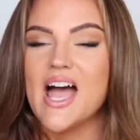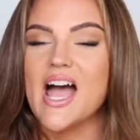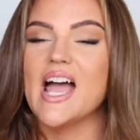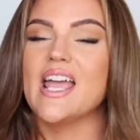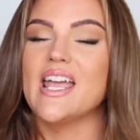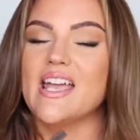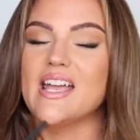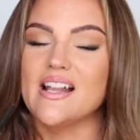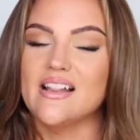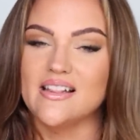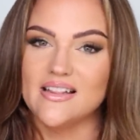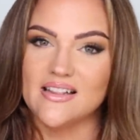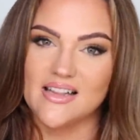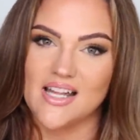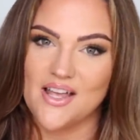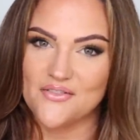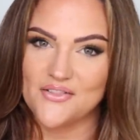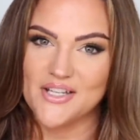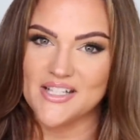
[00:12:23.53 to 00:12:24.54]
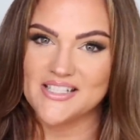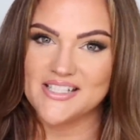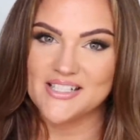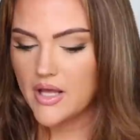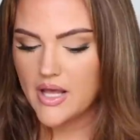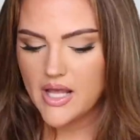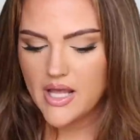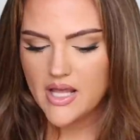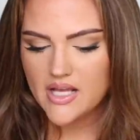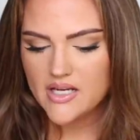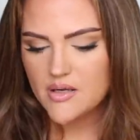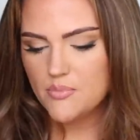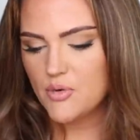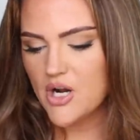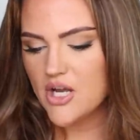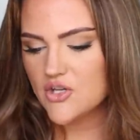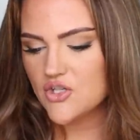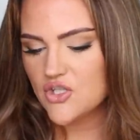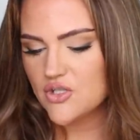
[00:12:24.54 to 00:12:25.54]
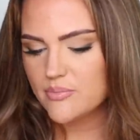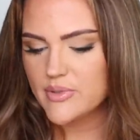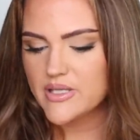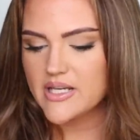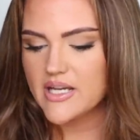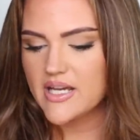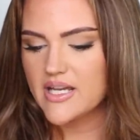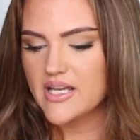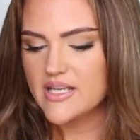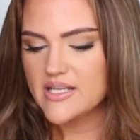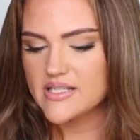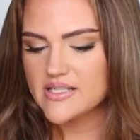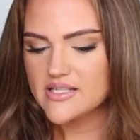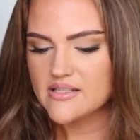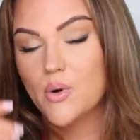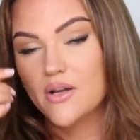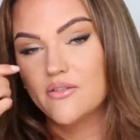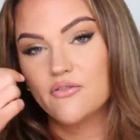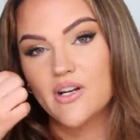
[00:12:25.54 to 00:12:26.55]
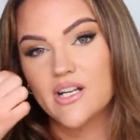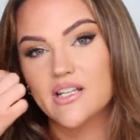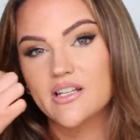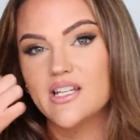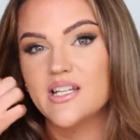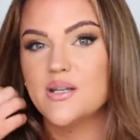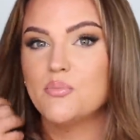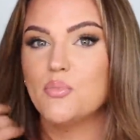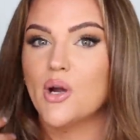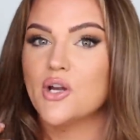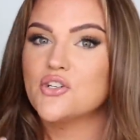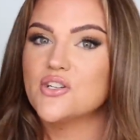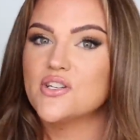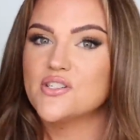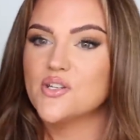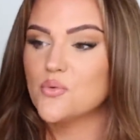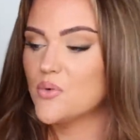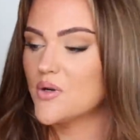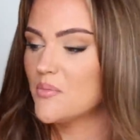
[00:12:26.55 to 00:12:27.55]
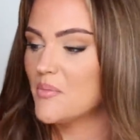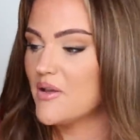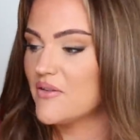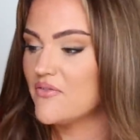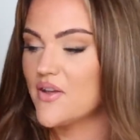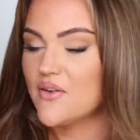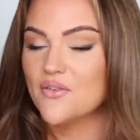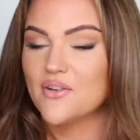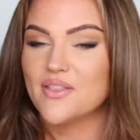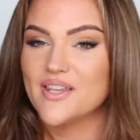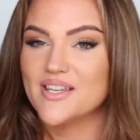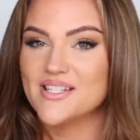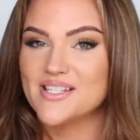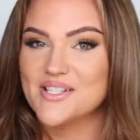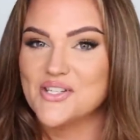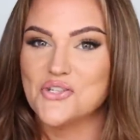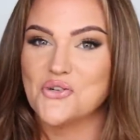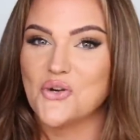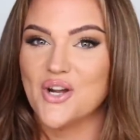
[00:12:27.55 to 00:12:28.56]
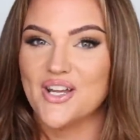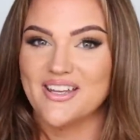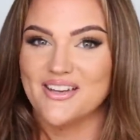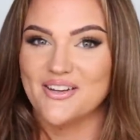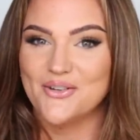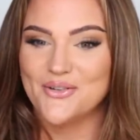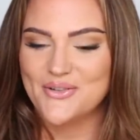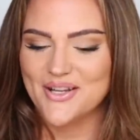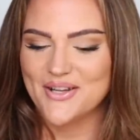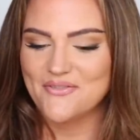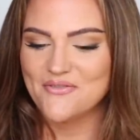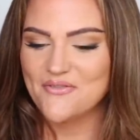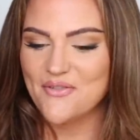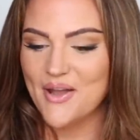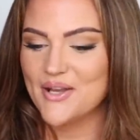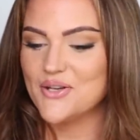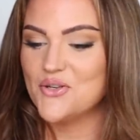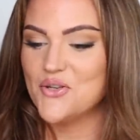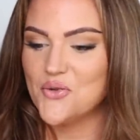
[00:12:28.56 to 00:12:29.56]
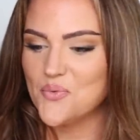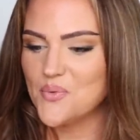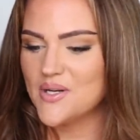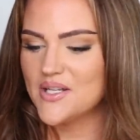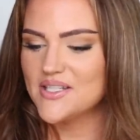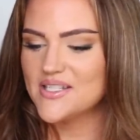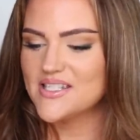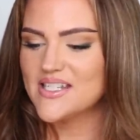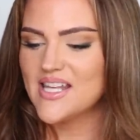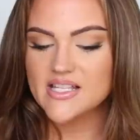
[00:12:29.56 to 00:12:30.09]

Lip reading: I love it. And a brush, because quite frankly, brushes are one of my favorite things to try out and find new ones,